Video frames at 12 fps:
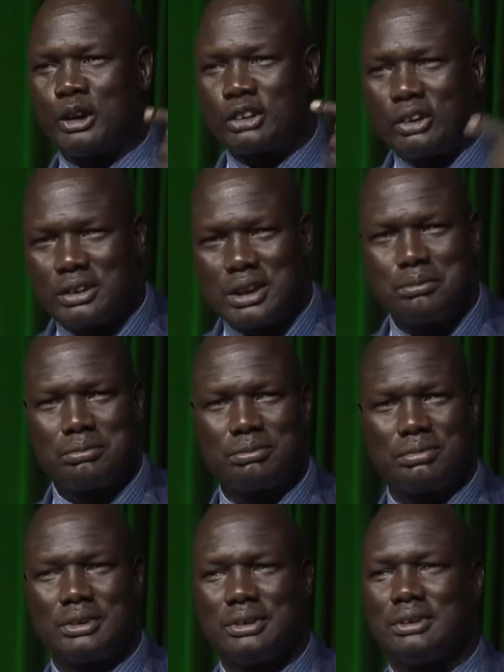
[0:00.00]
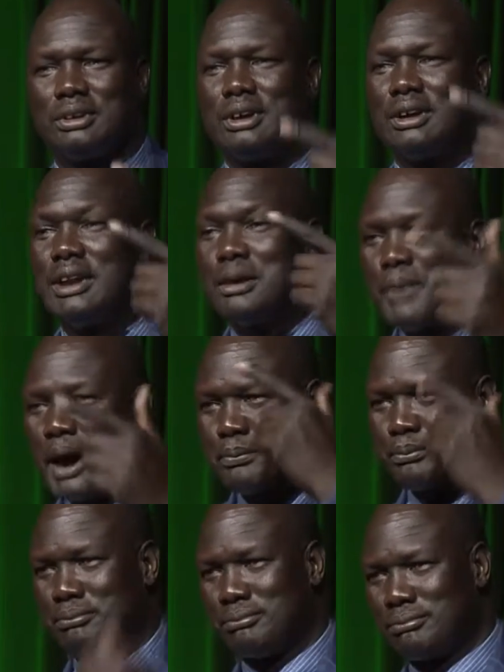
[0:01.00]
taught him lebab.
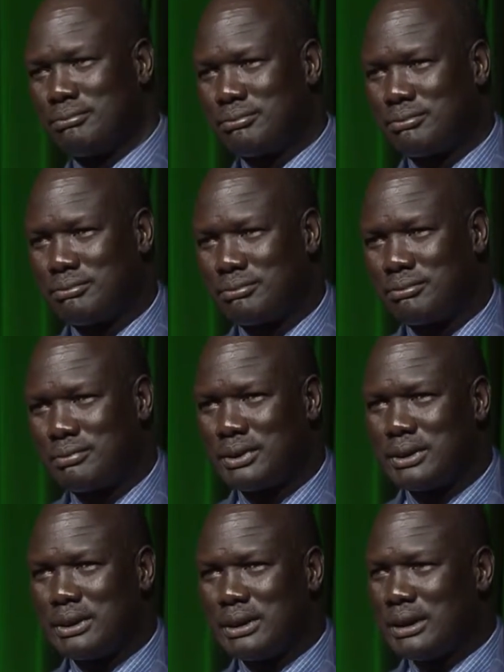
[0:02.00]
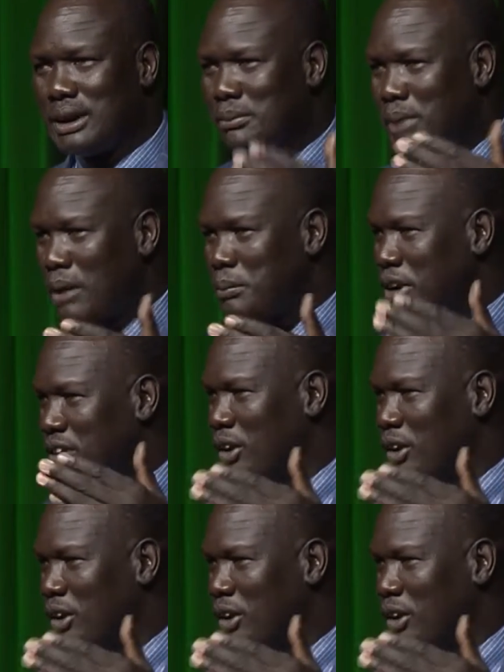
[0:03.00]
Lebab means